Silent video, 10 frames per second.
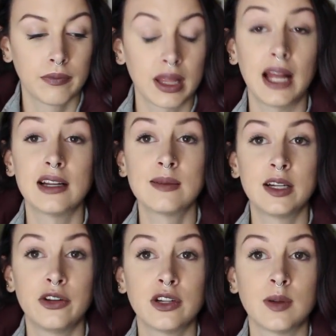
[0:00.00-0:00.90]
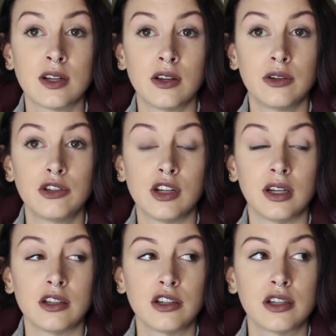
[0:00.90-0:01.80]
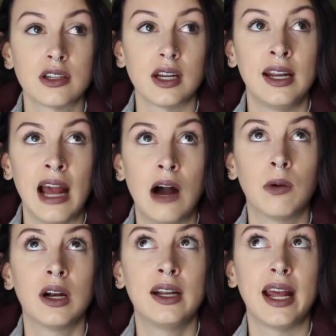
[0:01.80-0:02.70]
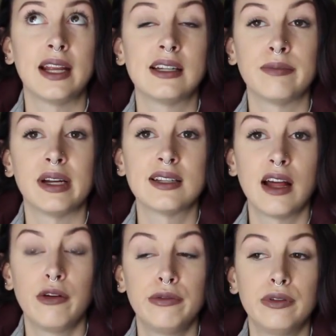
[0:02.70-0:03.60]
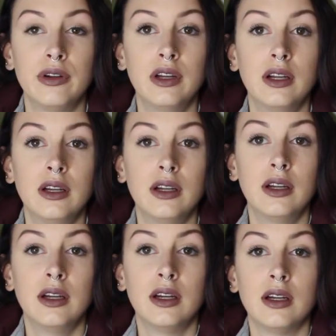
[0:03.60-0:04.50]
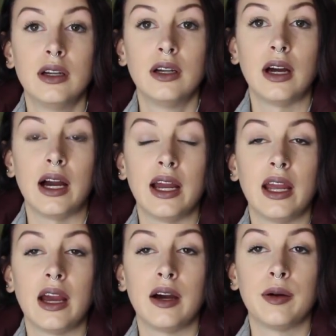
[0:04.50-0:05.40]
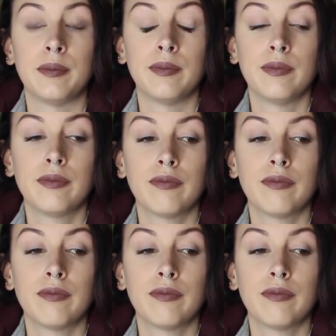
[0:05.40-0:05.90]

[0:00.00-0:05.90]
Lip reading: But that is my New Year's resolution. It's just an hour a day to myself. I am